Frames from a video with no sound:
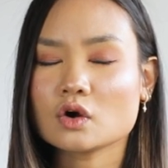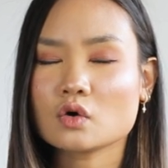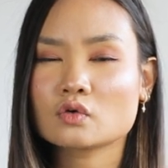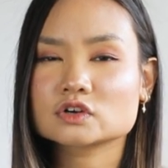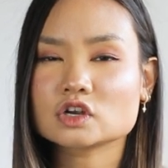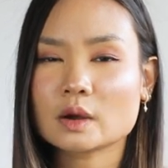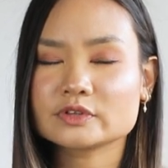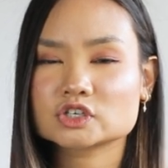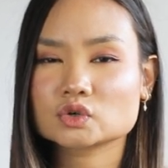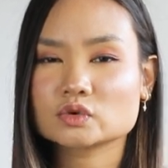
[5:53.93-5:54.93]
over top
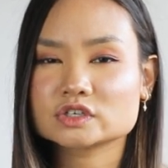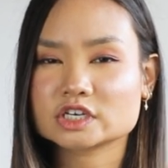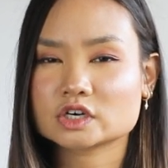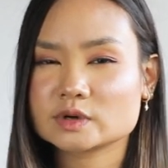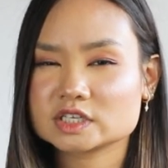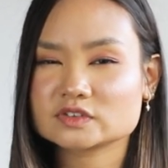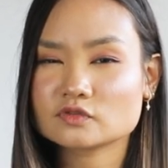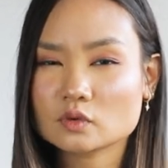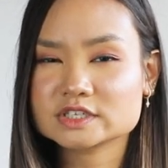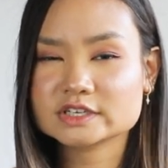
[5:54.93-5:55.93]
of the shoulders and creates
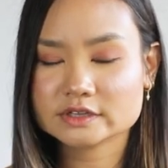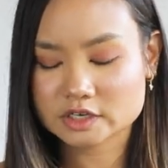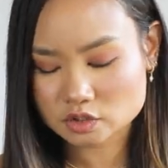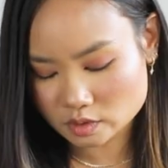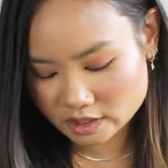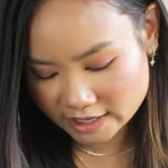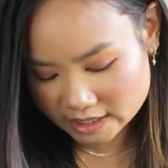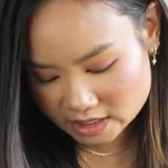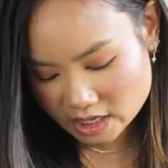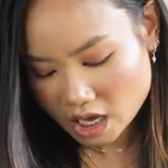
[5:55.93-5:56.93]
folds there that I don't like.